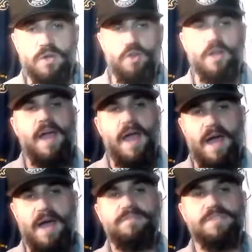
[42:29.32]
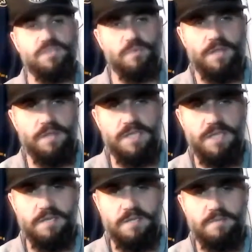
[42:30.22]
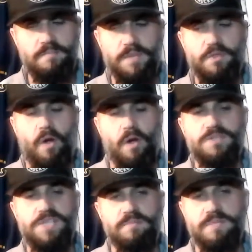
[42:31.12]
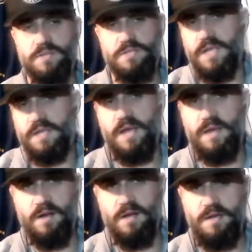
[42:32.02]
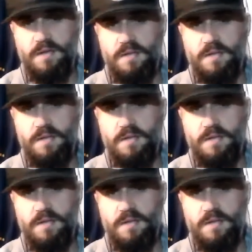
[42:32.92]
you're going to have to sweeten the deal, but there are teams that could take that on.